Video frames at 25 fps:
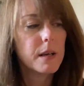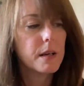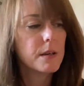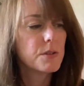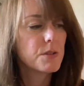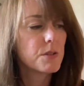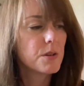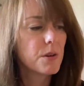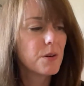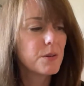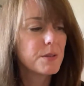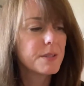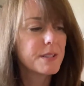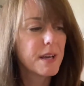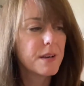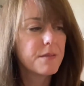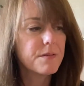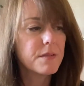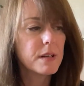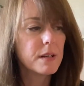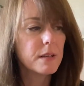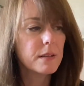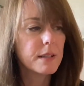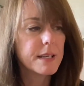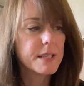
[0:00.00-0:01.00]
So
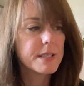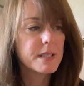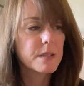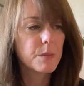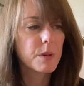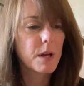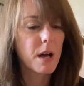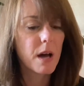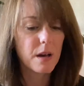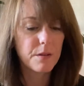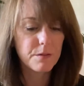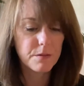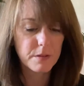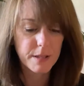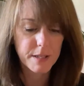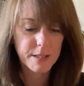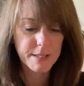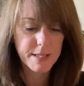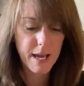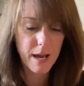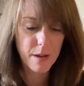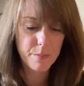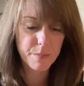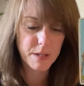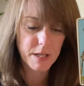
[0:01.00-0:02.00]
definitely some conflict
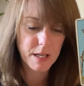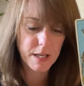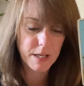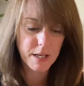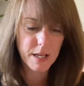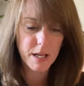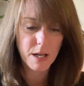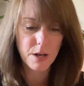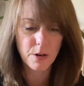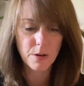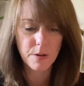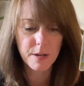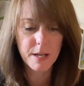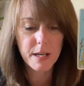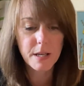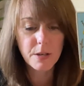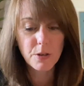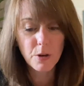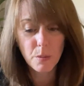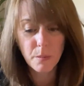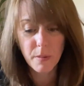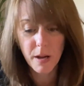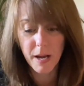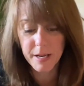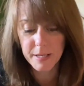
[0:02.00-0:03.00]
happening here in
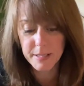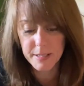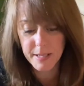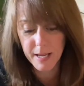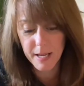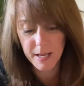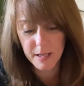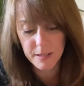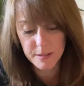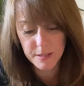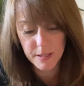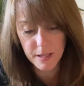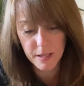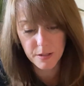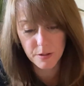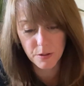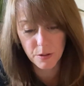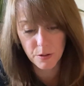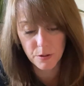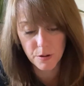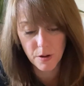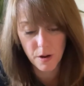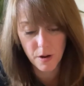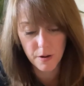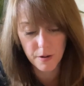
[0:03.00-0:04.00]
your mind and in
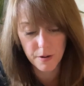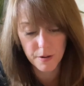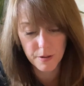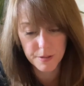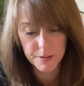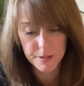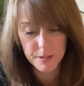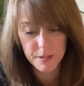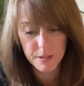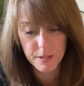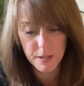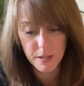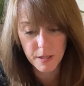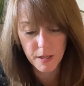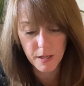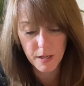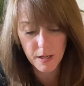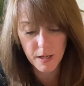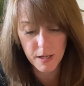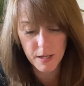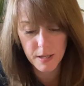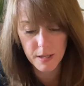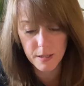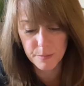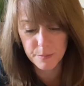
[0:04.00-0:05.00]
your heart.
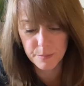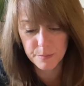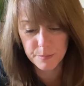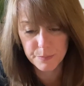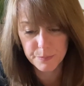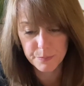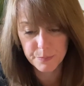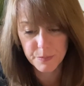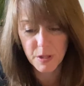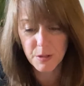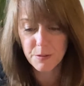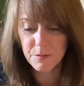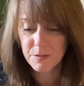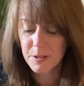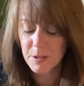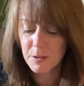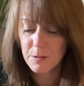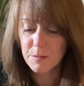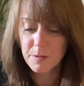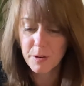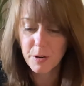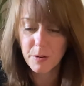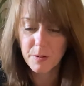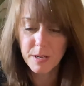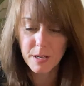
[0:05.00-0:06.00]
You feel
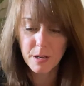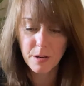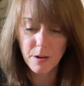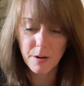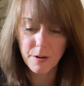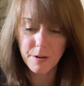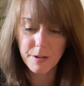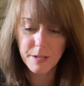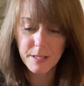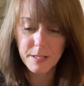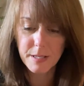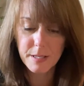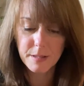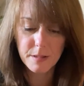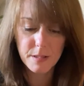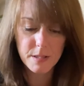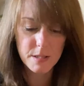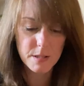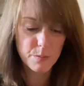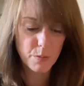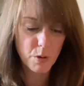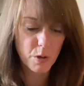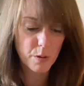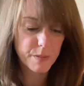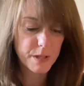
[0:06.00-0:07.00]
very guarded at
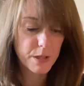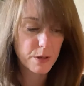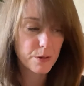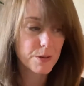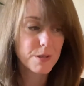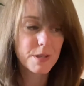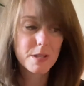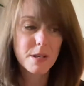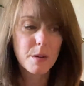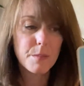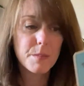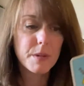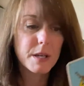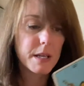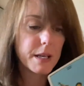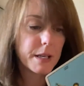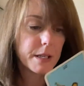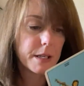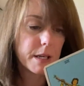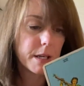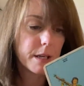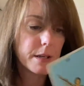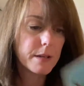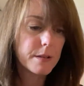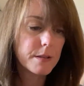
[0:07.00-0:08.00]
this moment, or somebody
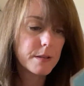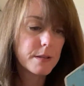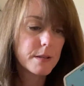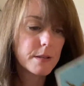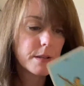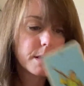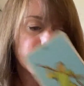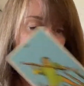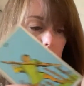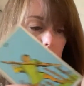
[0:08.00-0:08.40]
does.